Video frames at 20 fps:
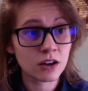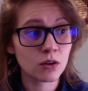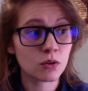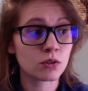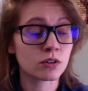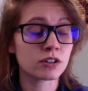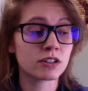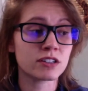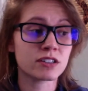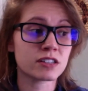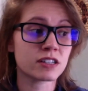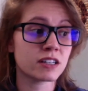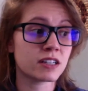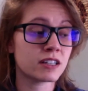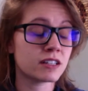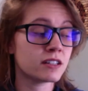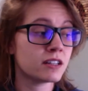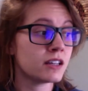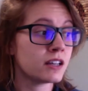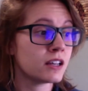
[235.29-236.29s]
Or is
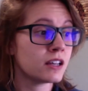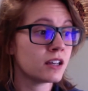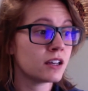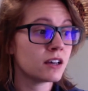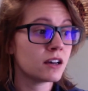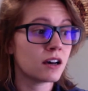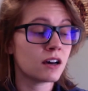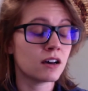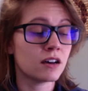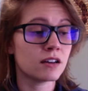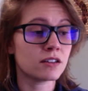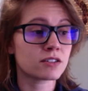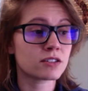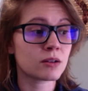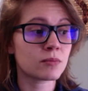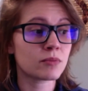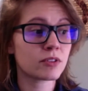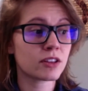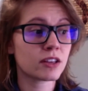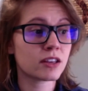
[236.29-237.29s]
it
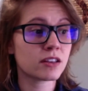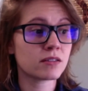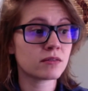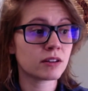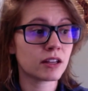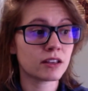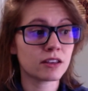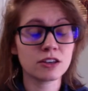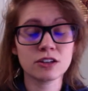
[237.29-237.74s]
something like,